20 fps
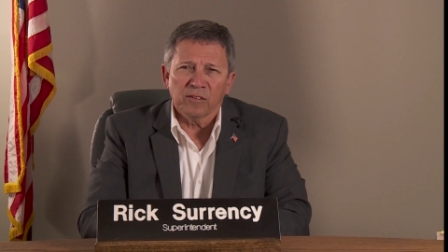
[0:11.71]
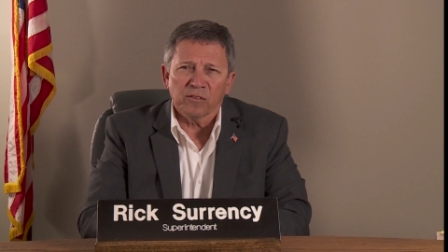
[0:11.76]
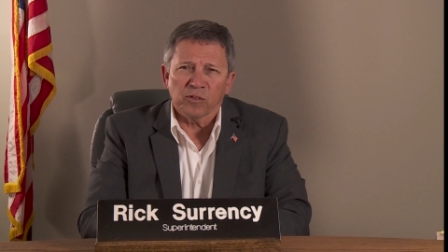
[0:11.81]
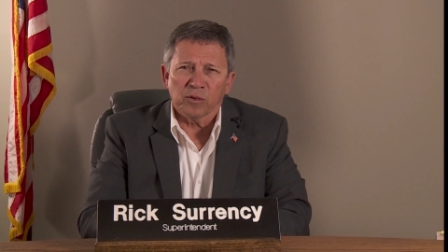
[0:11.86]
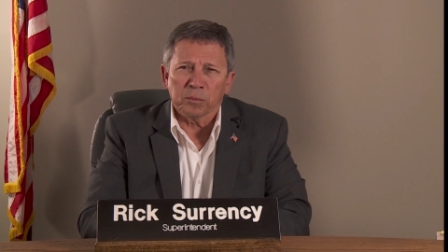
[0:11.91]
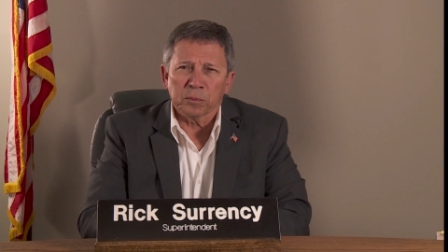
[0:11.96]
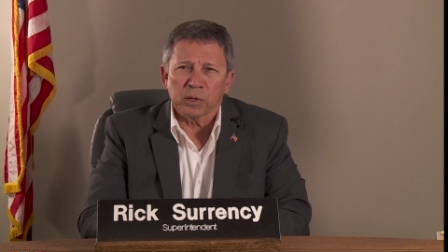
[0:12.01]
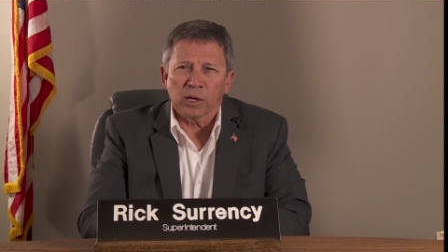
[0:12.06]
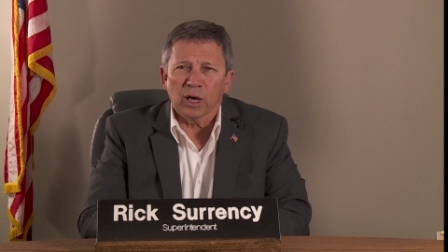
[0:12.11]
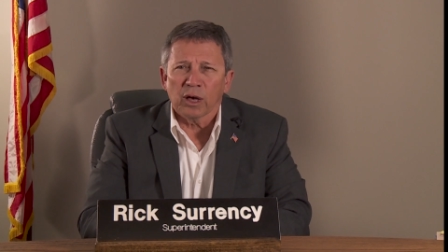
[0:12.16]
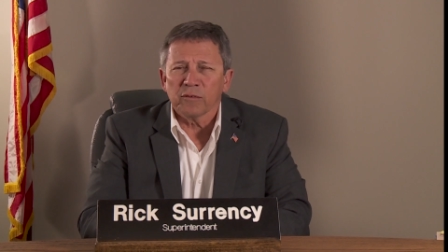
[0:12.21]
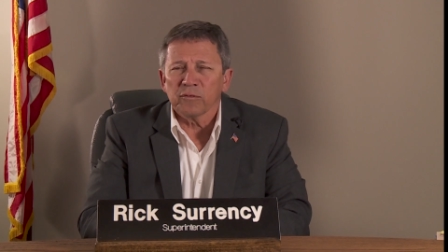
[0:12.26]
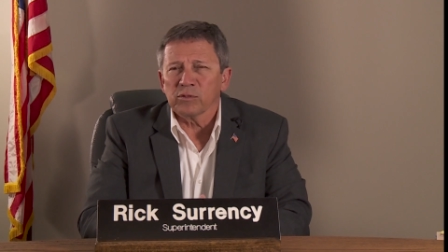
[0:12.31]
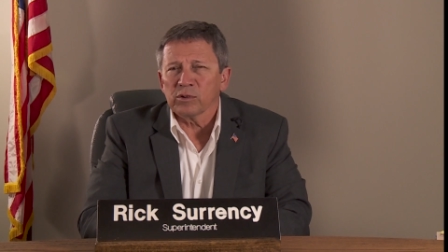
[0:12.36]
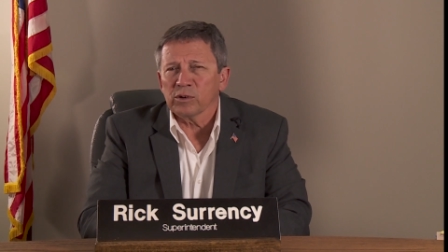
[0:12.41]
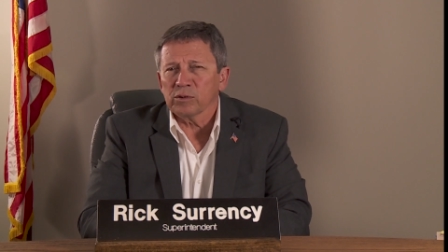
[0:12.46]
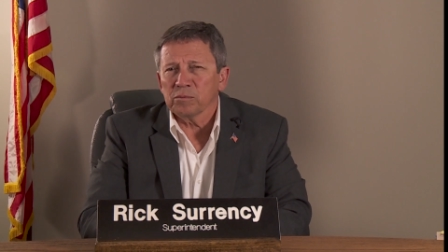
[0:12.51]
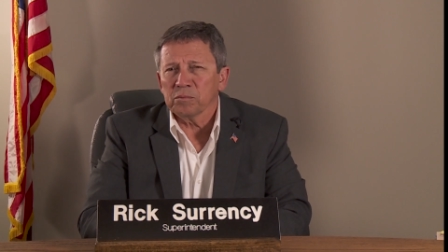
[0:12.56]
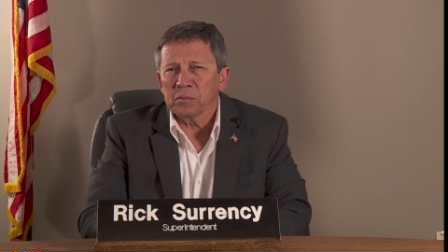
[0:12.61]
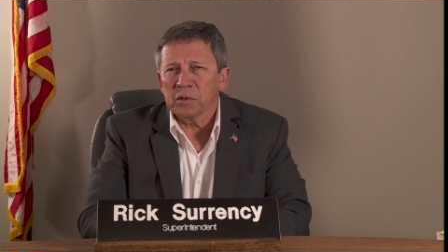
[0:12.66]
from the
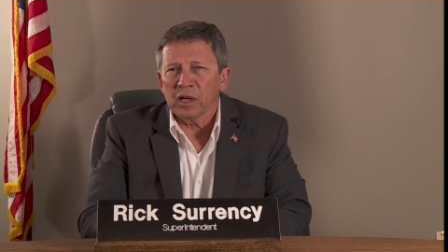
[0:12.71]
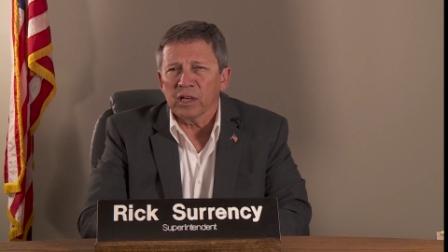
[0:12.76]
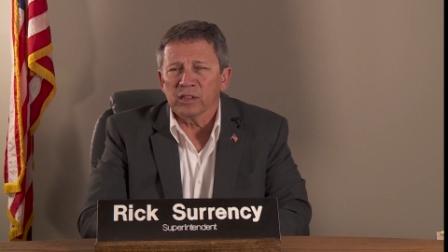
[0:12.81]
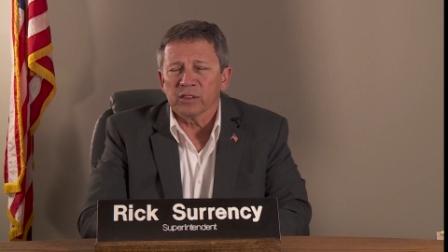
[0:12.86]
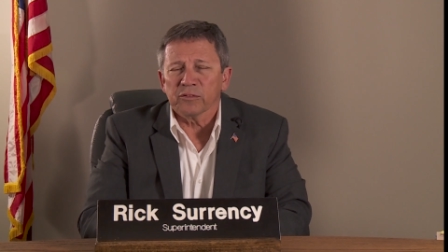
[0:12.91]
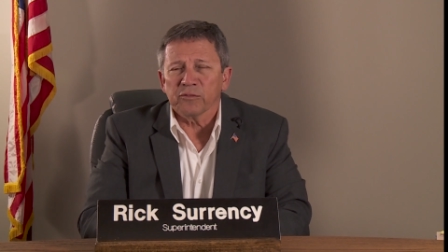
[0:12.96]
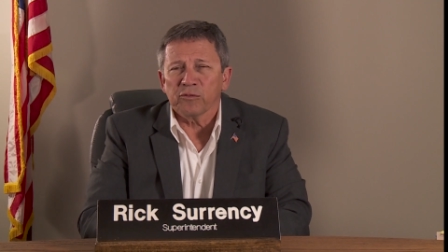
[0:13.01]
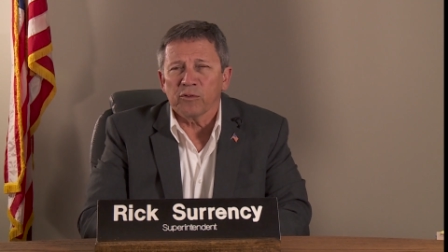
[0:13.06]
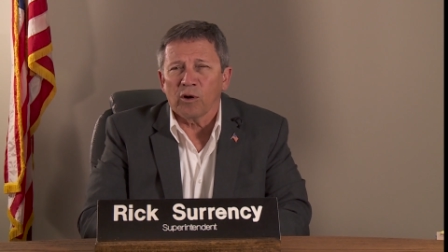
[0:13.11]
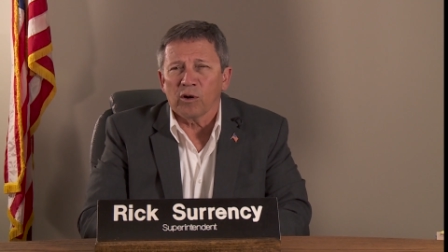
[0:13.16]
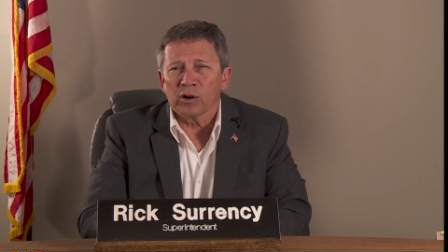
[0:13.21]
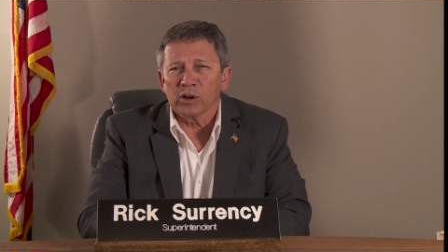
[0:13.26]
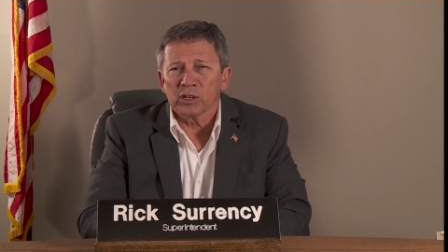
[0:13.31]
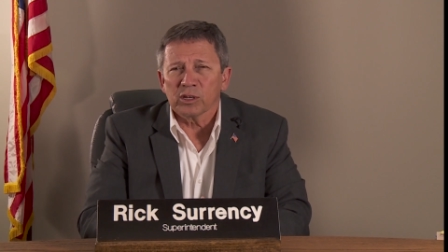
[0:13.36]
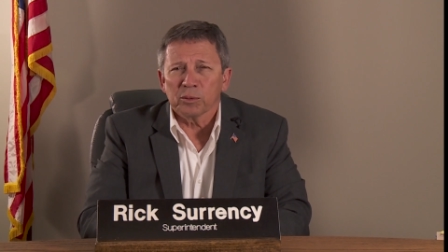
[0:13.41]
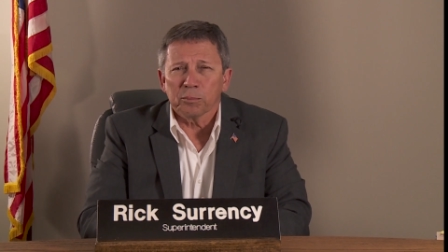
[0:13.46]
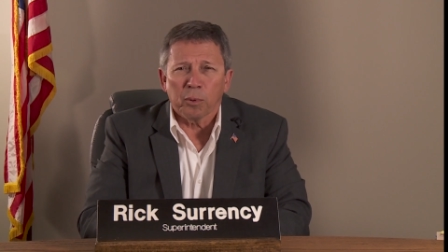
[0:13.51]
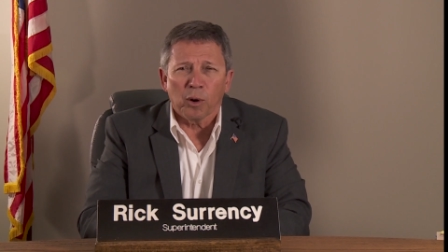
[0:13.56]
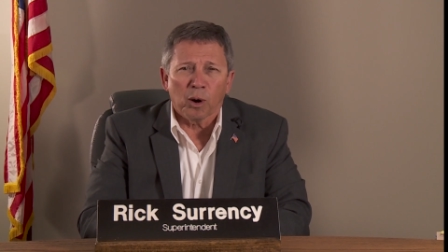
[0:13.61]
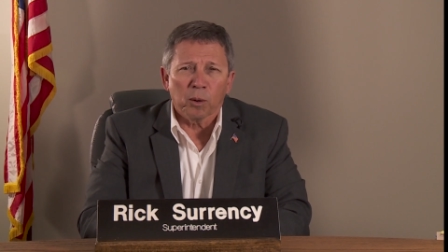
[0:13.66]
governor and the Florida
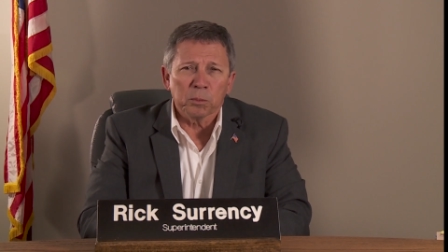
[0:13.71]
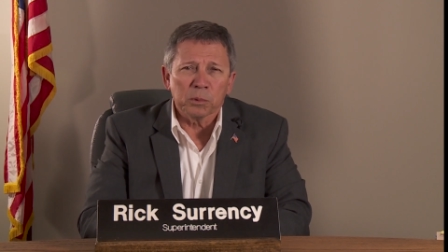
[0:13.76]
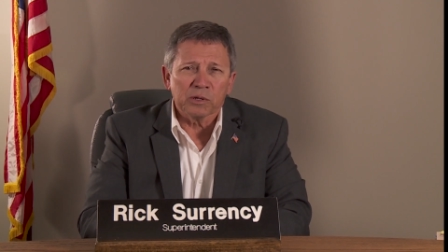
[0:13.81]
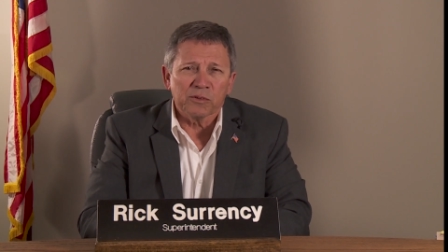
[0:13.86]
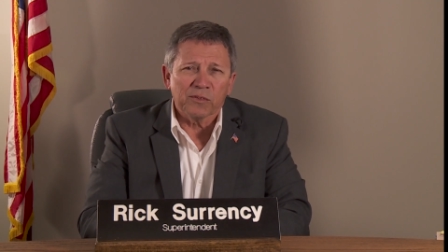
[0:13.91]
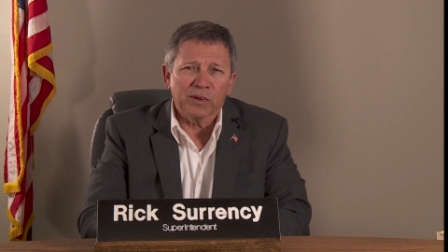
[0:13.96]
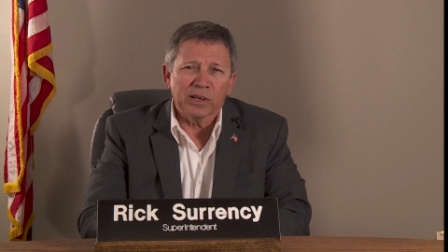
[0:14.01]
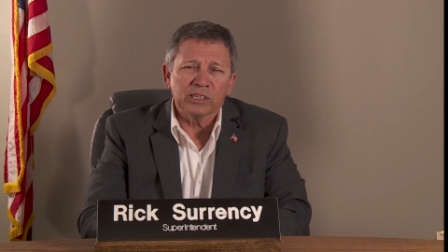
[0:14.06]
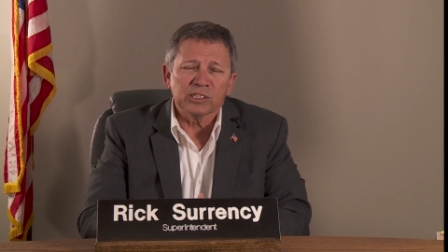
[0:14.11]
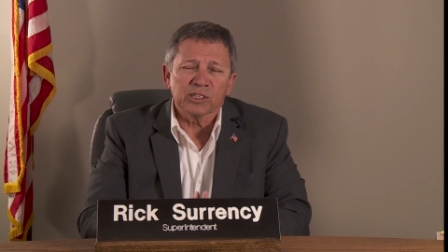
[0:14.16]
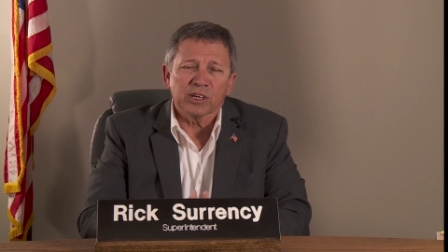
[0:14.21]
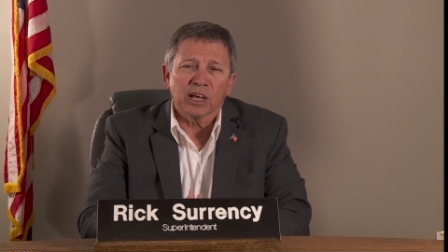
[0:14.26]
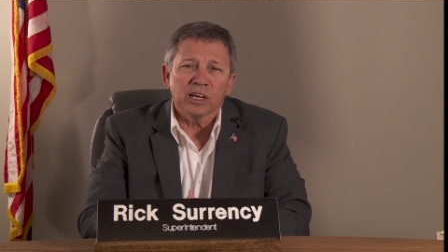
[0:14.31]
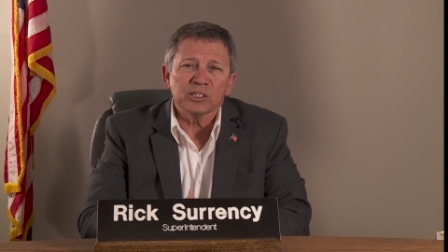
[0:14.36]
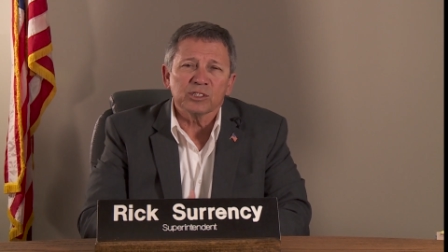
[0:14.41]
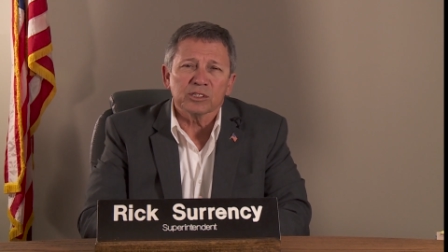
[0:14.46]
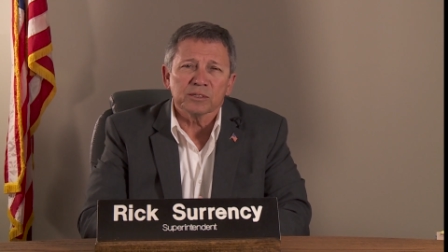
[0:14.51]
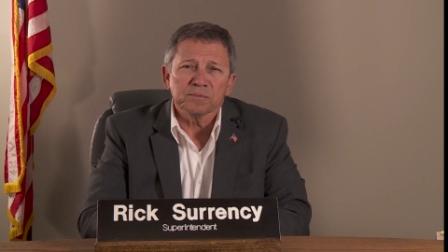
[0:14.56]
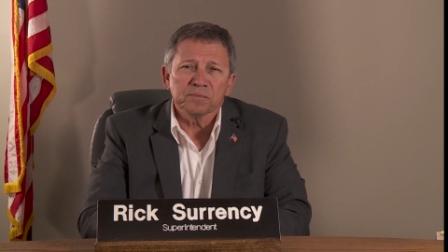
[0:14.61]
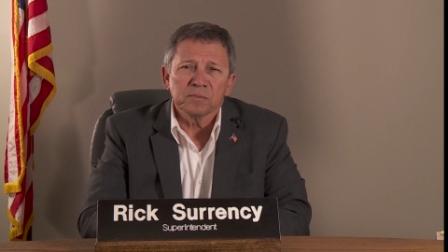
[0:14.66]
Department of
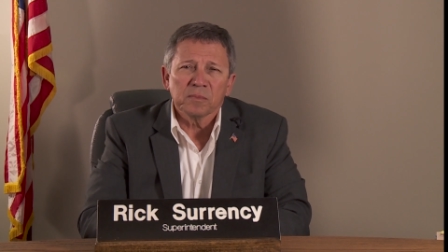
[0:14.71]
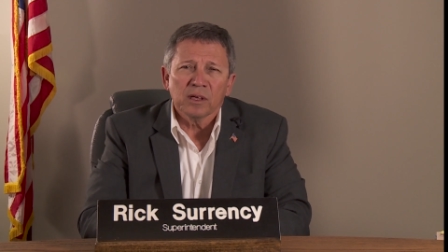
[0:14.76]
Education.